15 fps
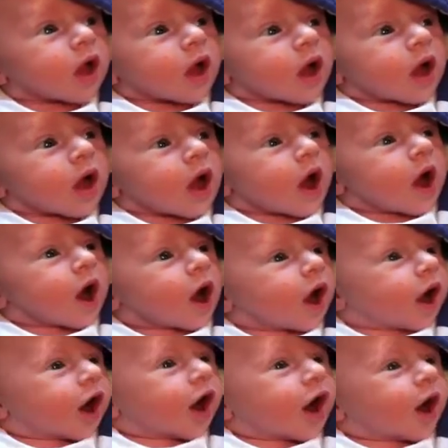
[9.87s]
Are you
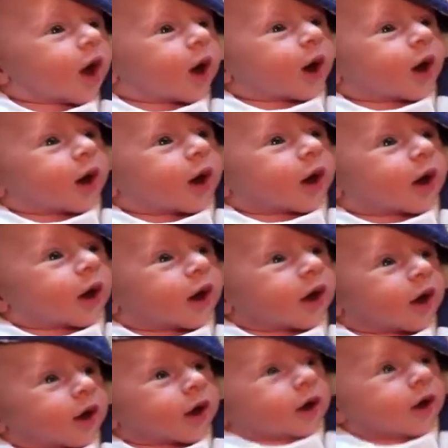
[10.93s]
happy today? All decked
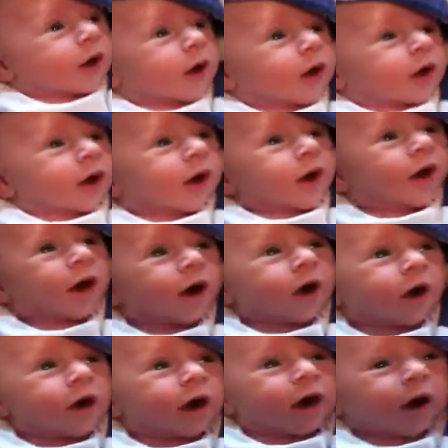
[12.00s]
out in blue
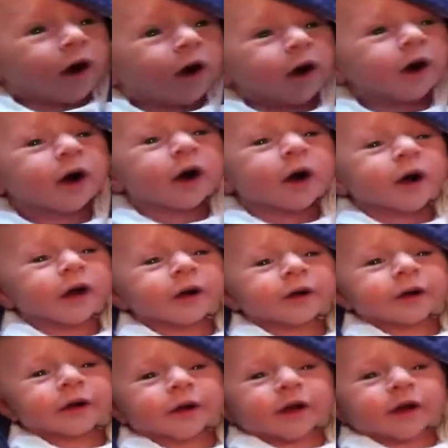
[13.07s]
for the Giants win.